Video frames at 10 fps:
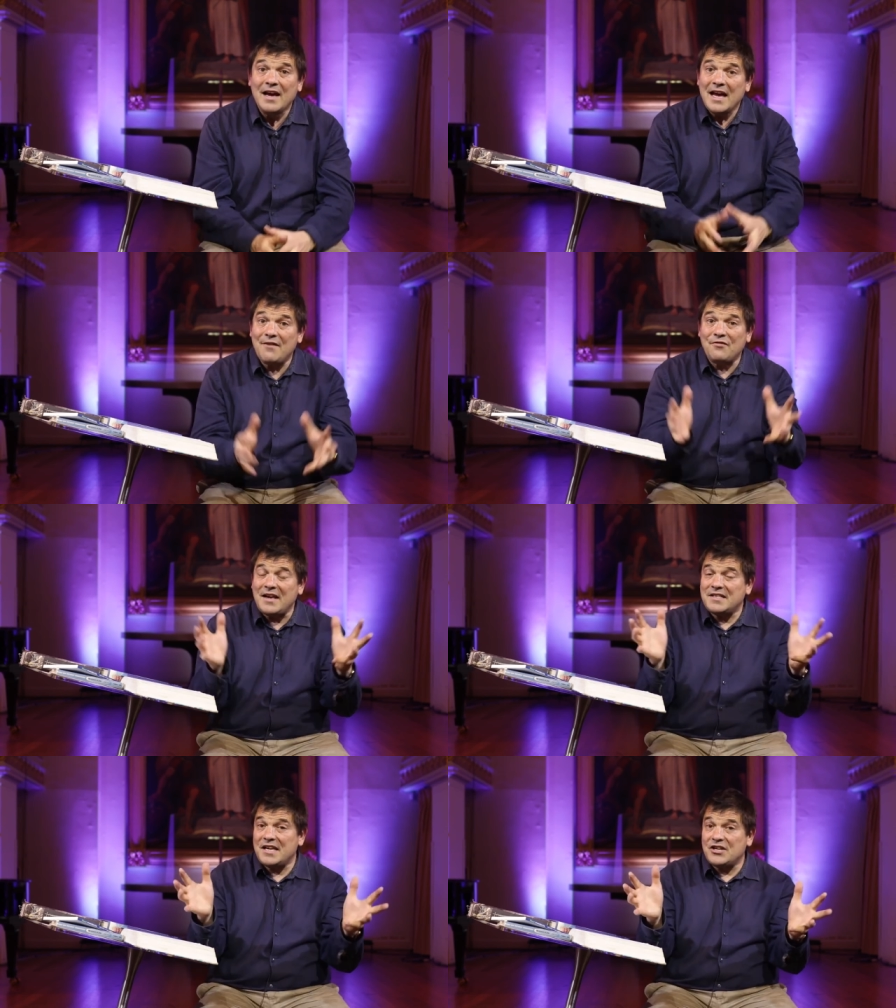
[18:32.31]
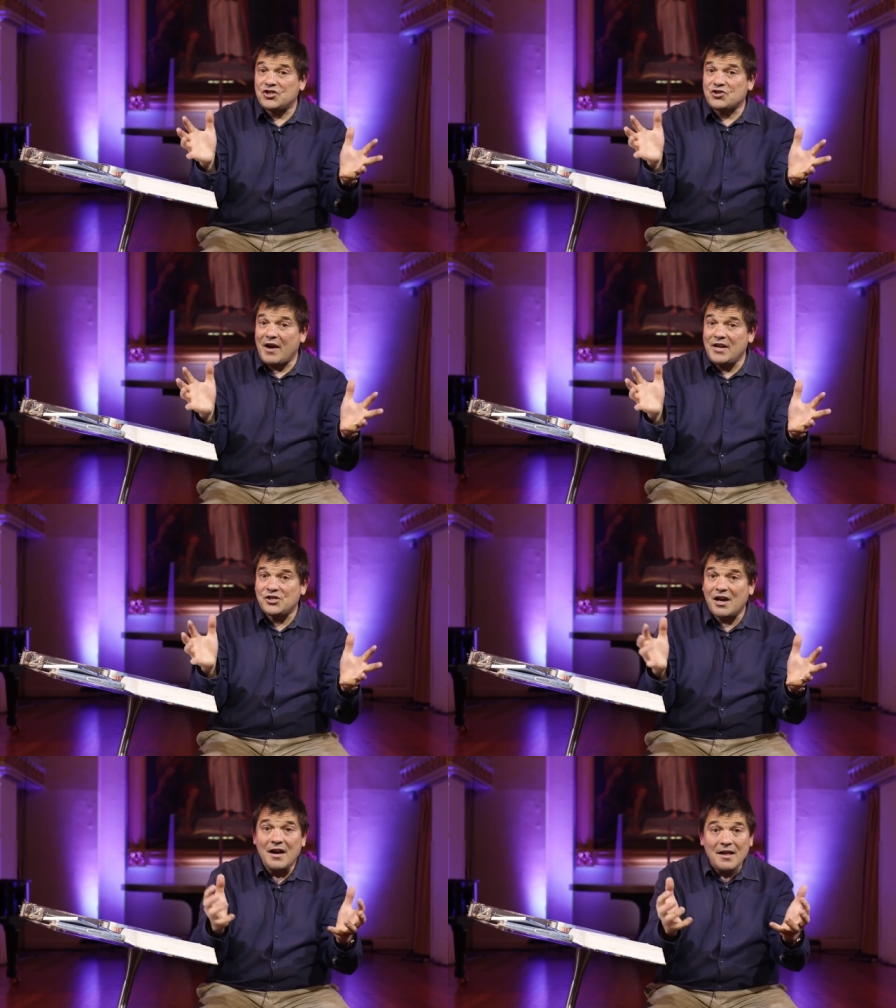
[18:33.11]
If they see a
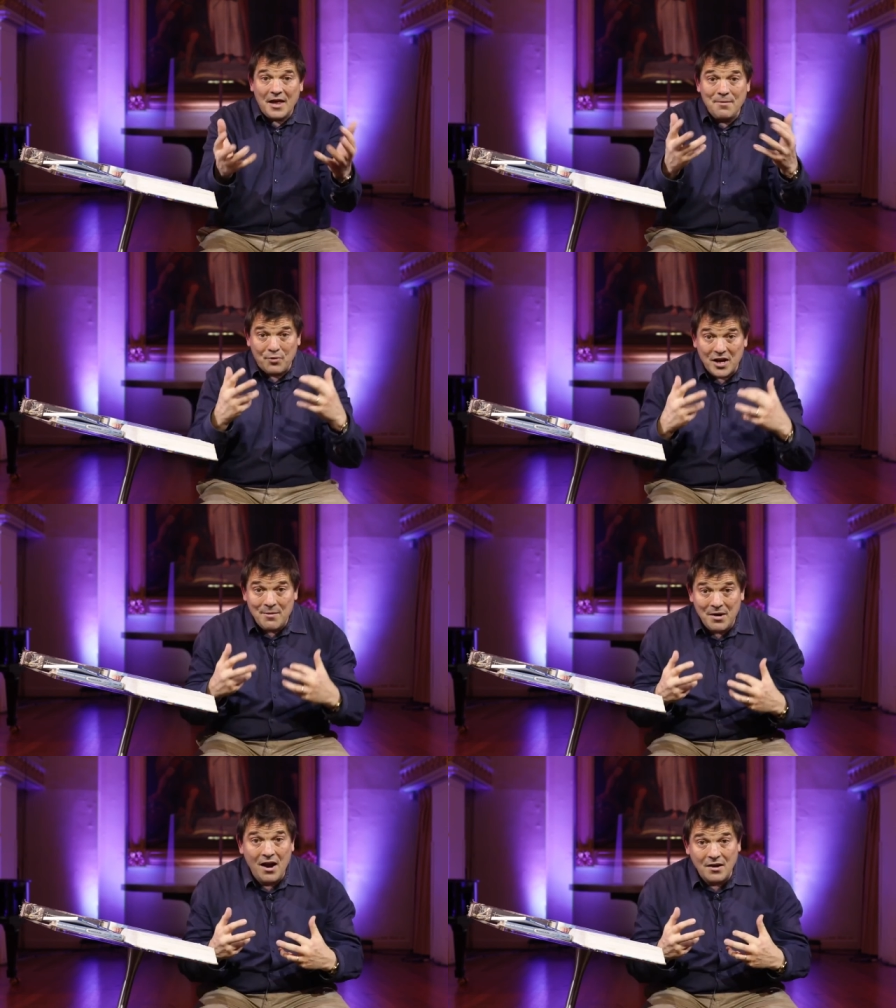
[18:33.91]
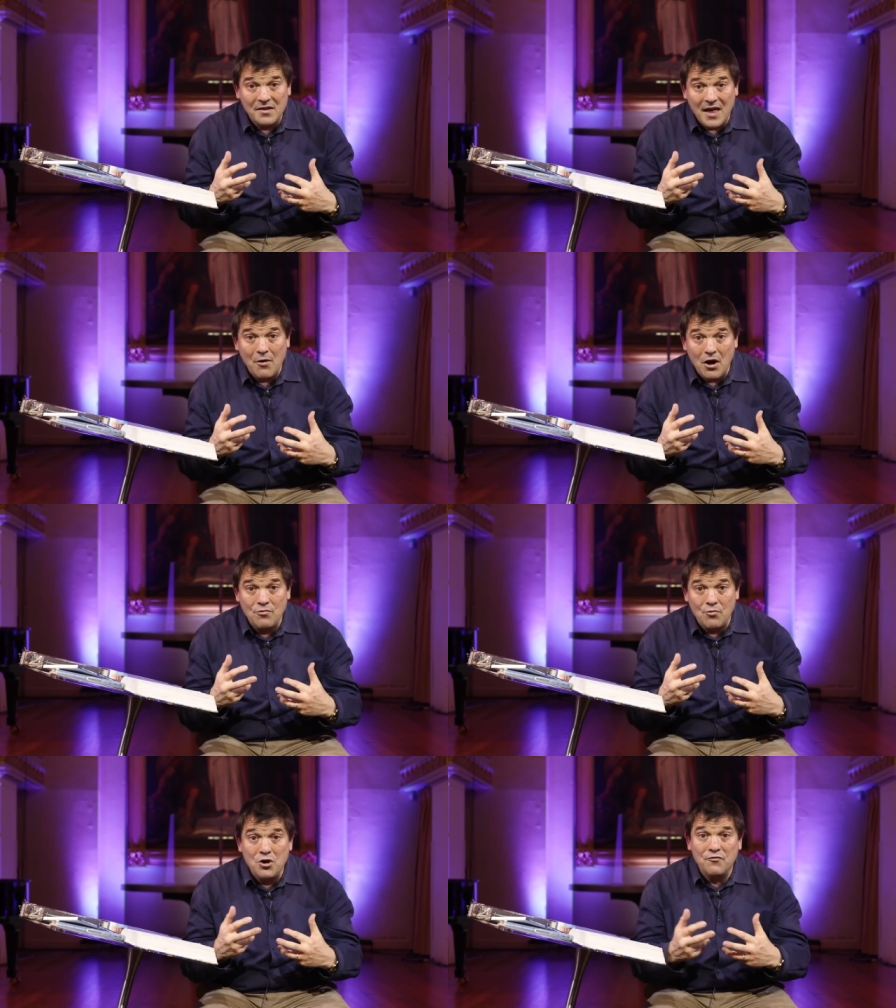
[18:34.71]
stranger, they bring him in under their own
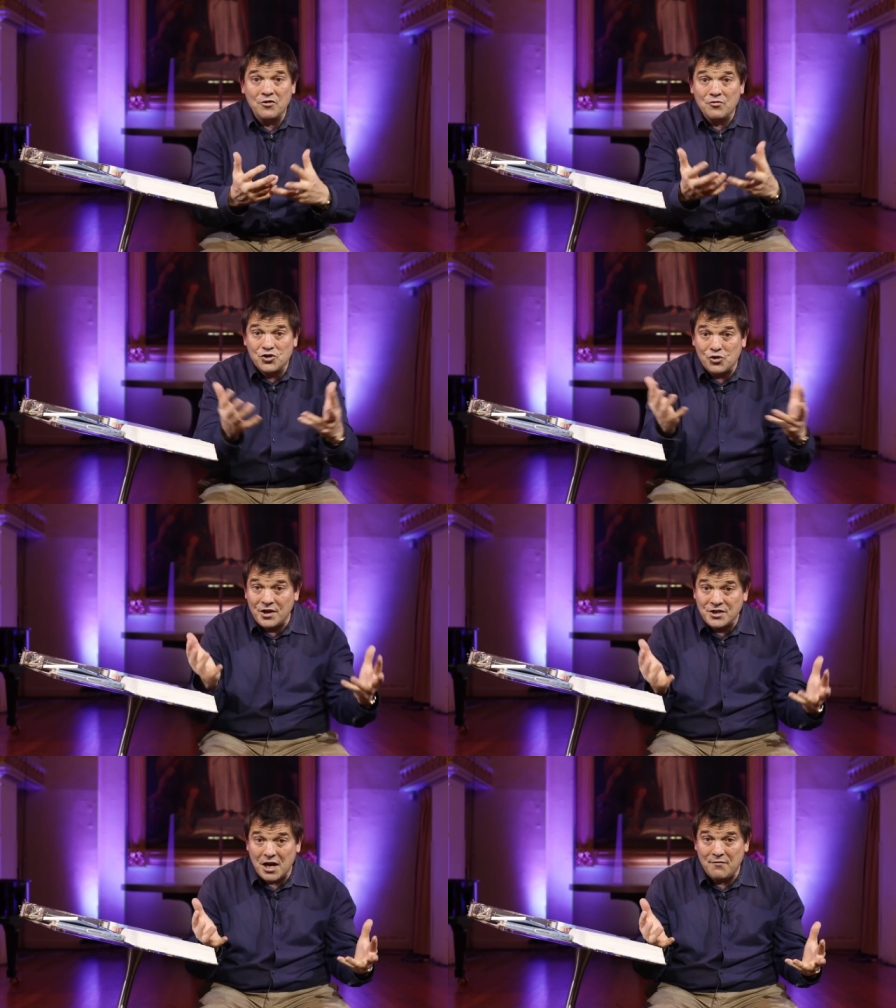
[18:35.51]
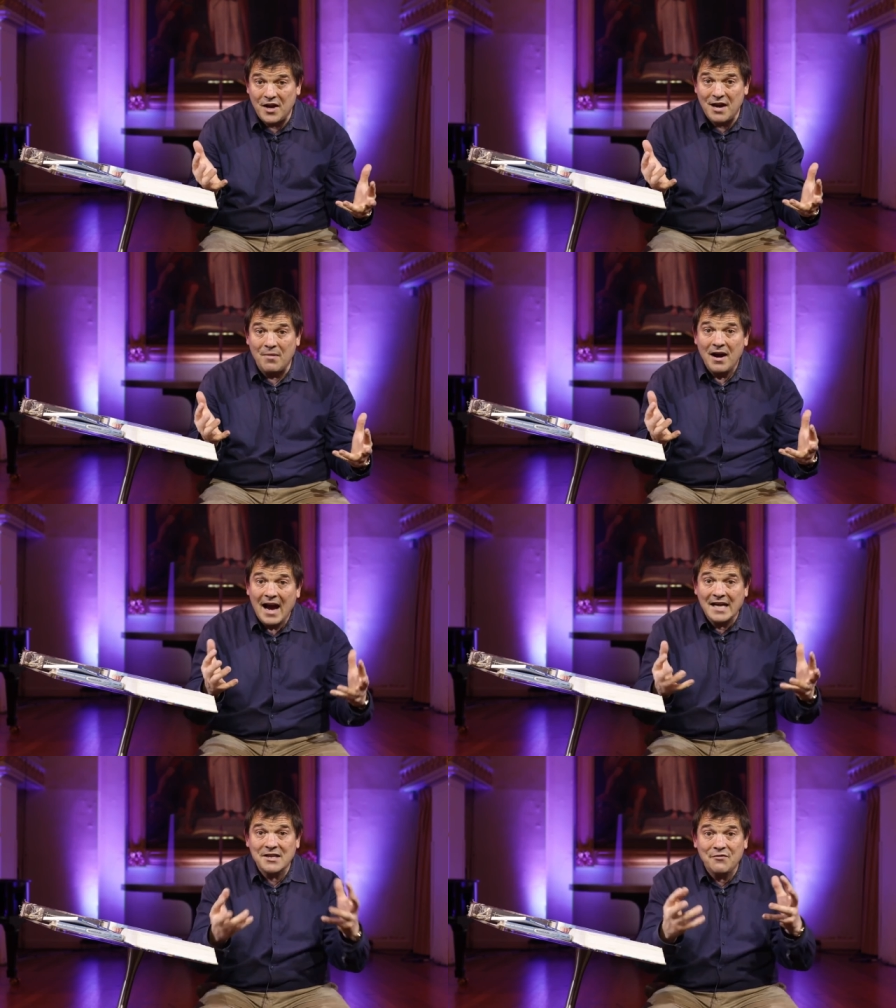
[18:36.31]
roof and rejoice over him,
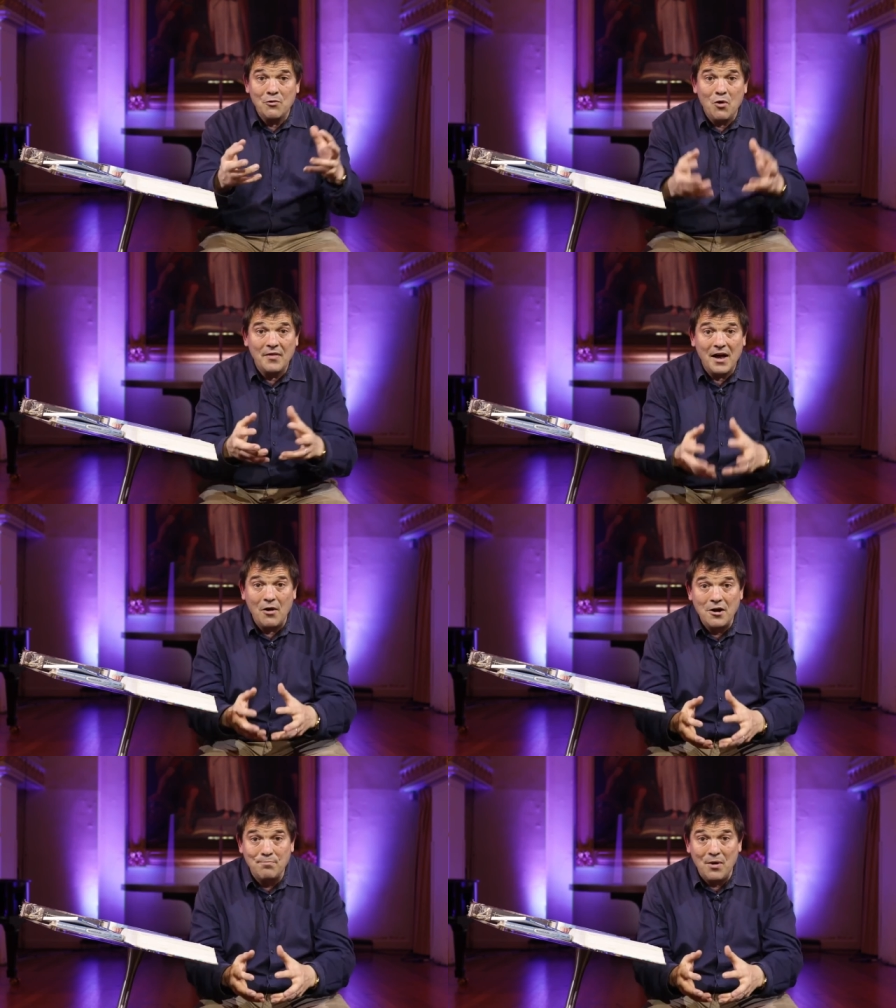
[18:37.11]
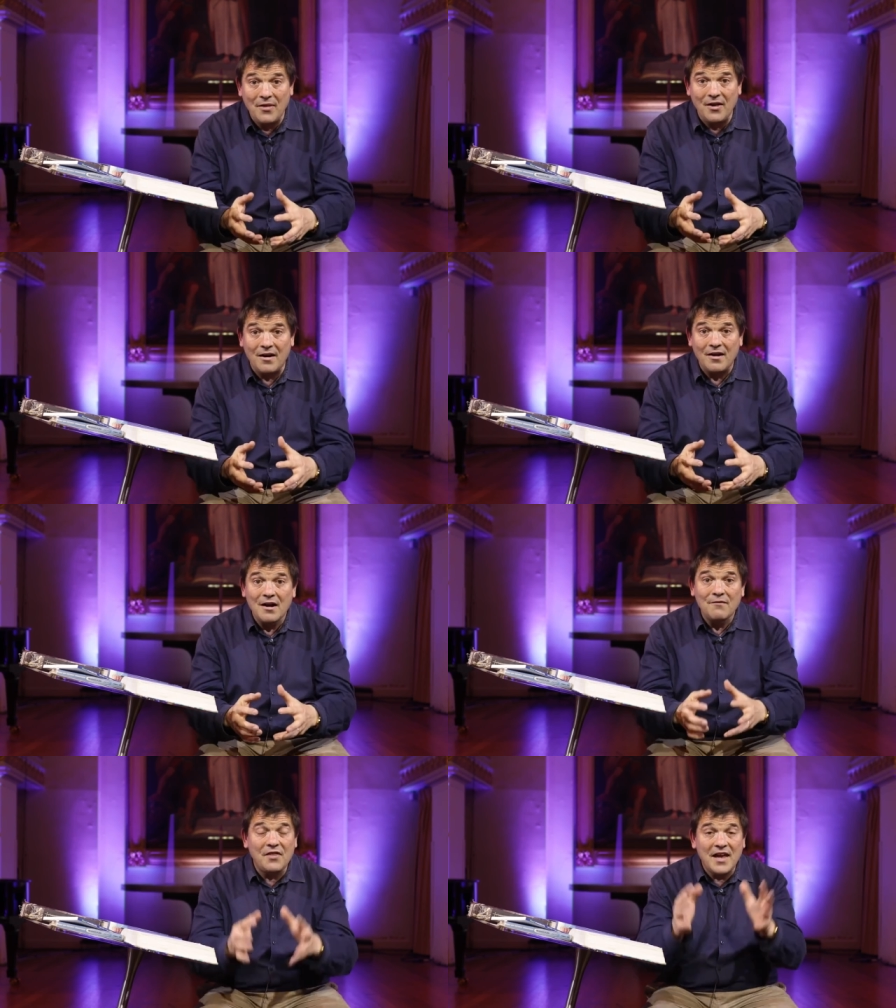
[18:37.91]
as if he were their own brother.
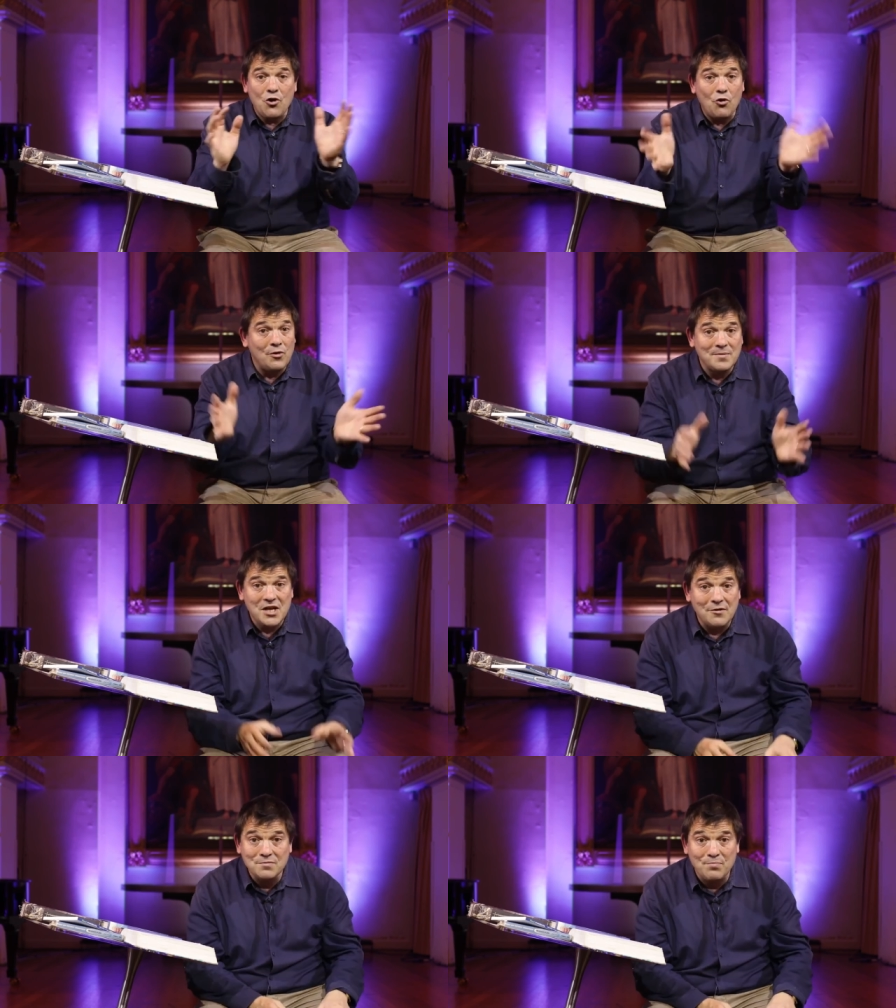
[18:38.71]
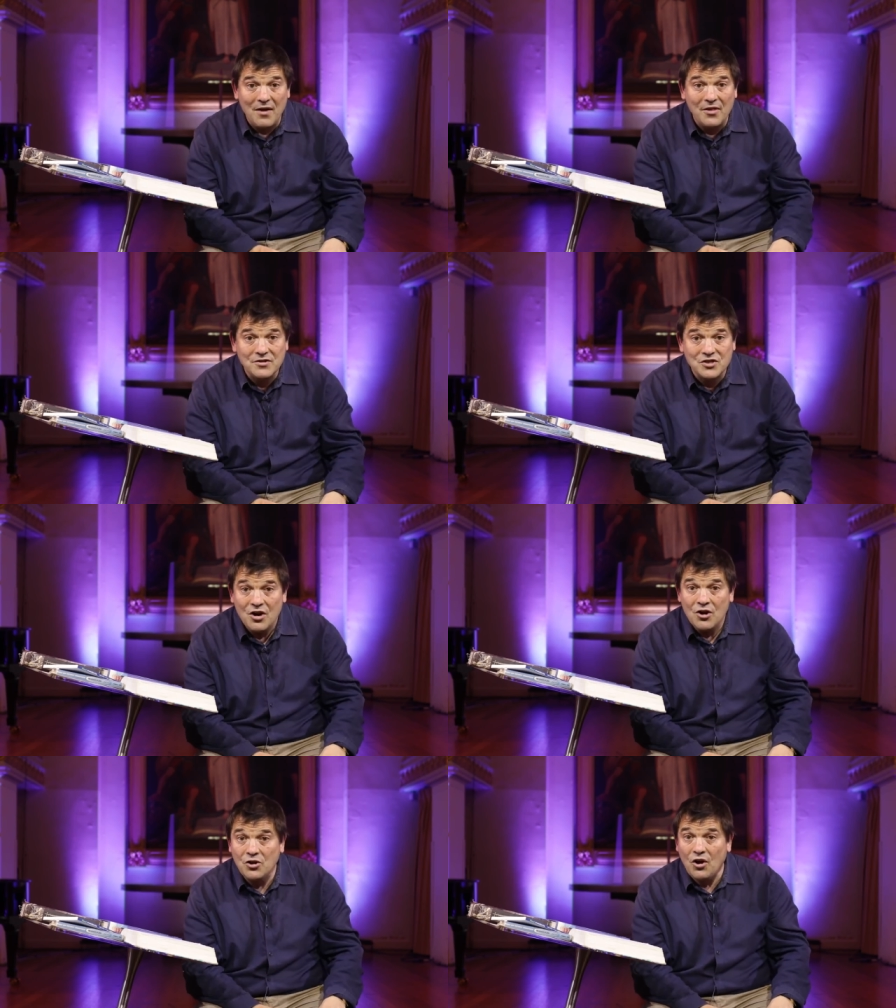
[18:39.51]
For they call themselves brothers,
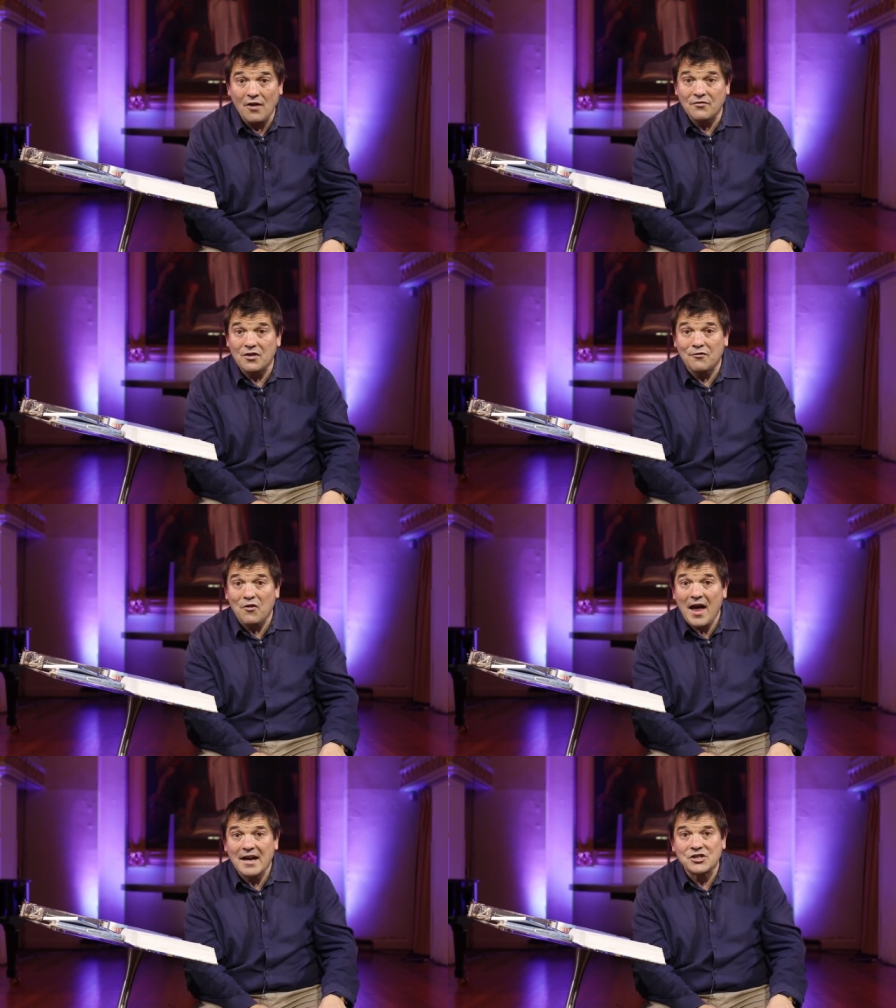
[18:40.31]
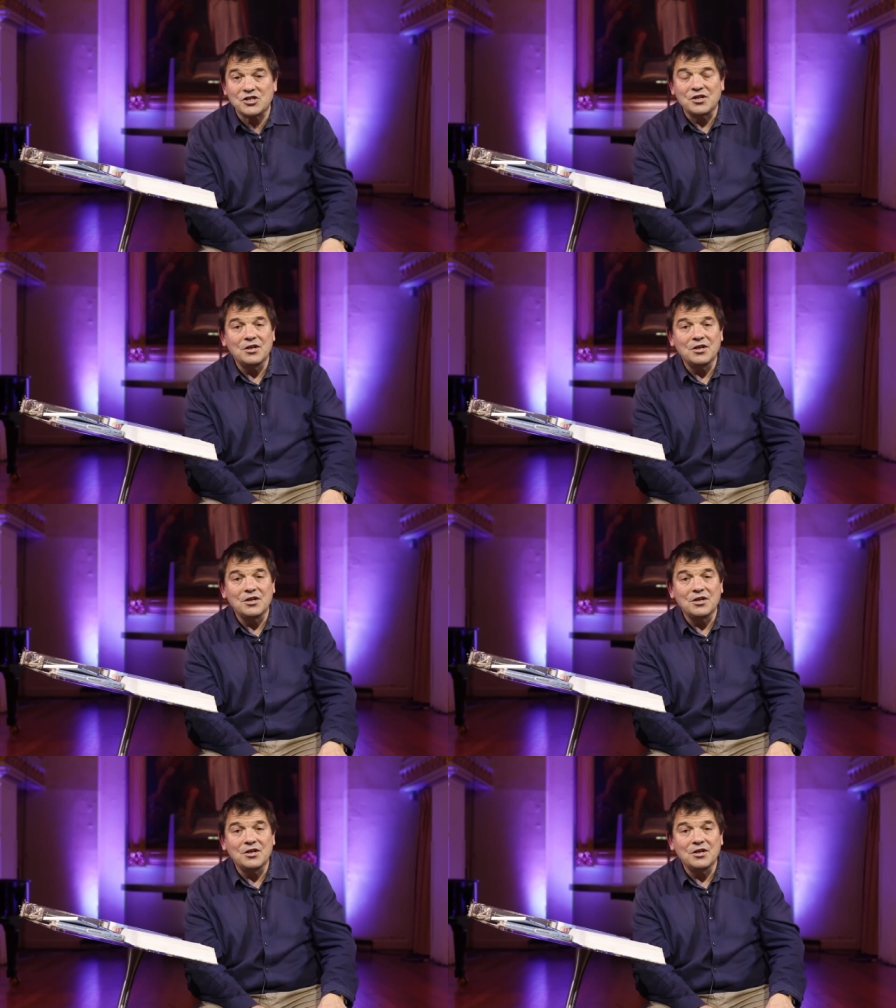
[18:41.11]
not after the flesh,